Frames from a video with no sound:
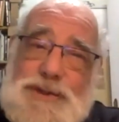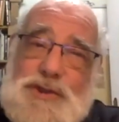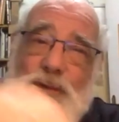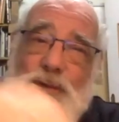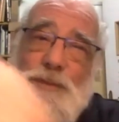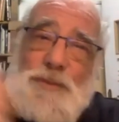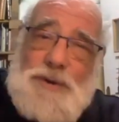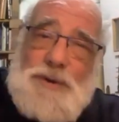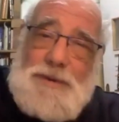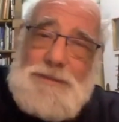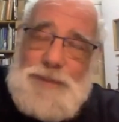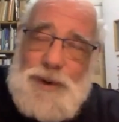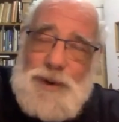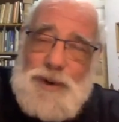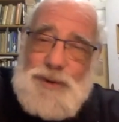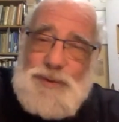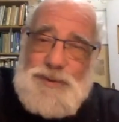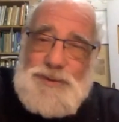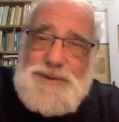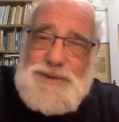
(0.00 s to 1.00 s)

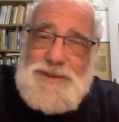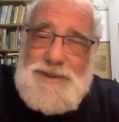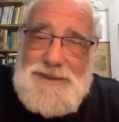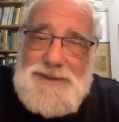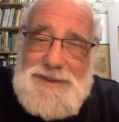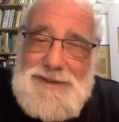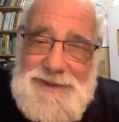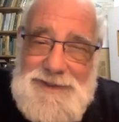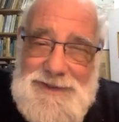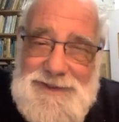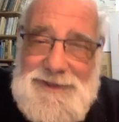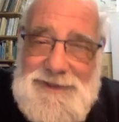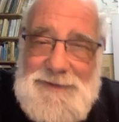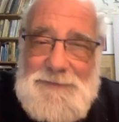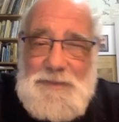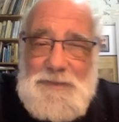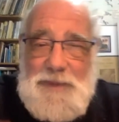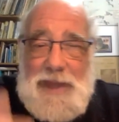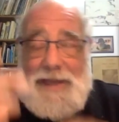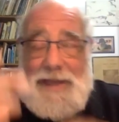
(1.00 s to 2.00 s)
superimposed.
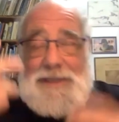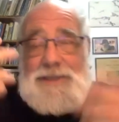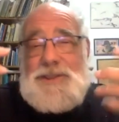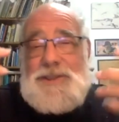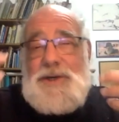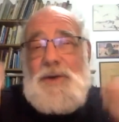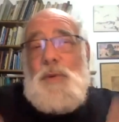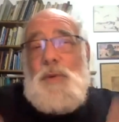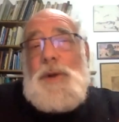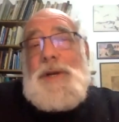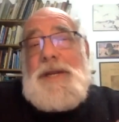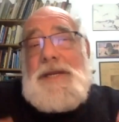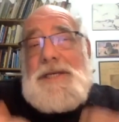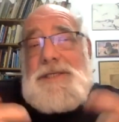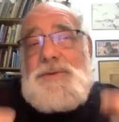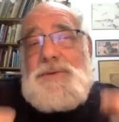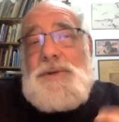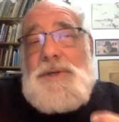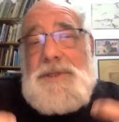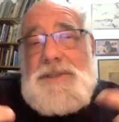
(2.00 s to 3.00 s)
And so what
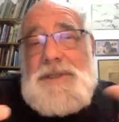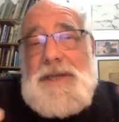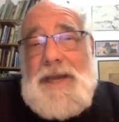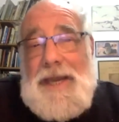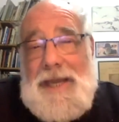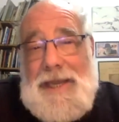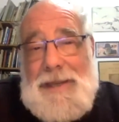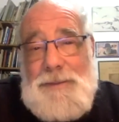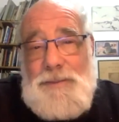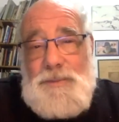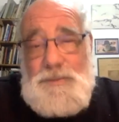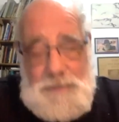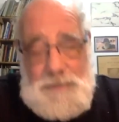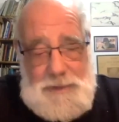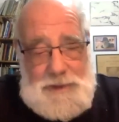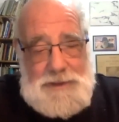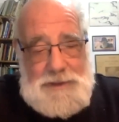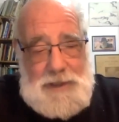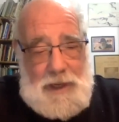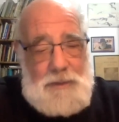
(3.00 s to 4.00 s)
Israel's claim
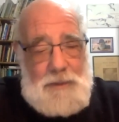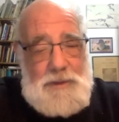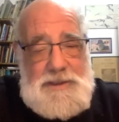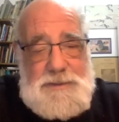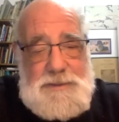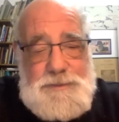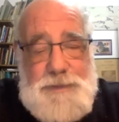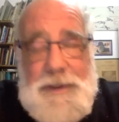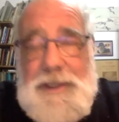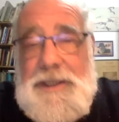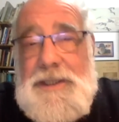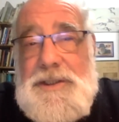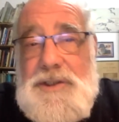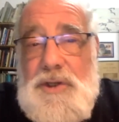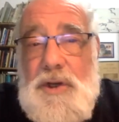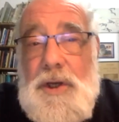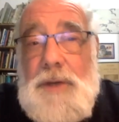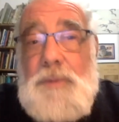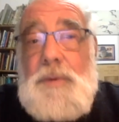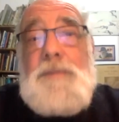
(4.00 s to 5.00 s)
has always been is,
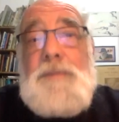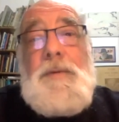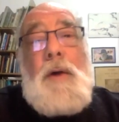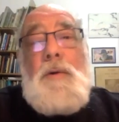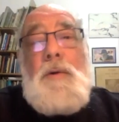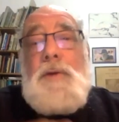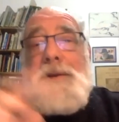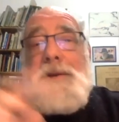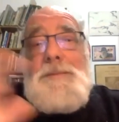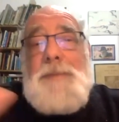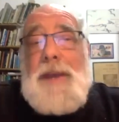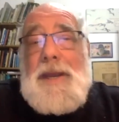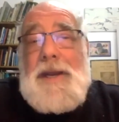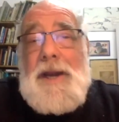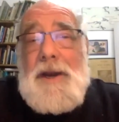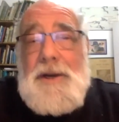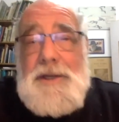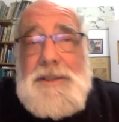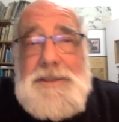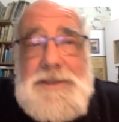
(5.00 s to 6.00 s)
look, we've already made
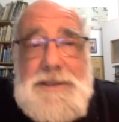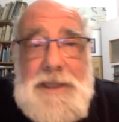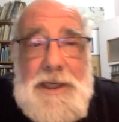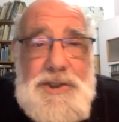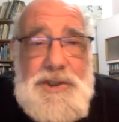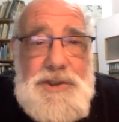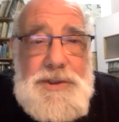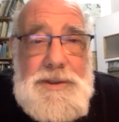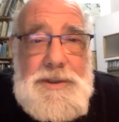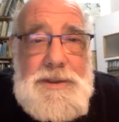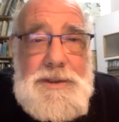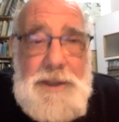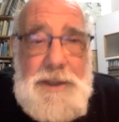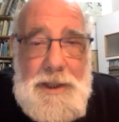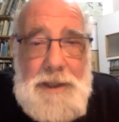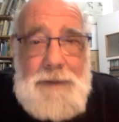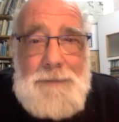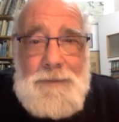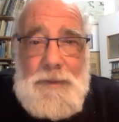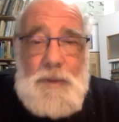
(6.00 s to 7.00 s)
our concession.
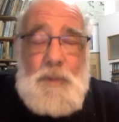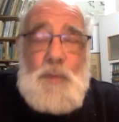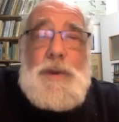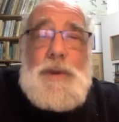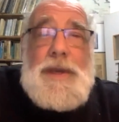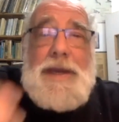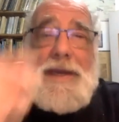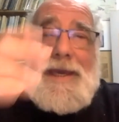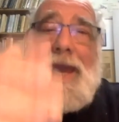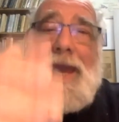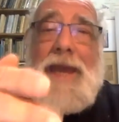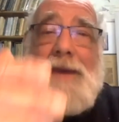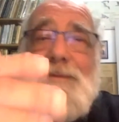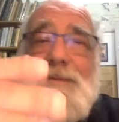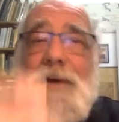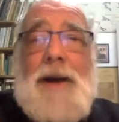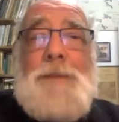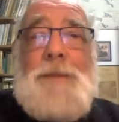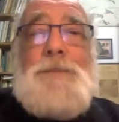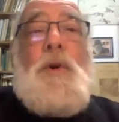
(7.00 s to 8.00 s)
We gave
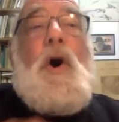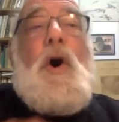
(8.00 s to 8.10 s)
up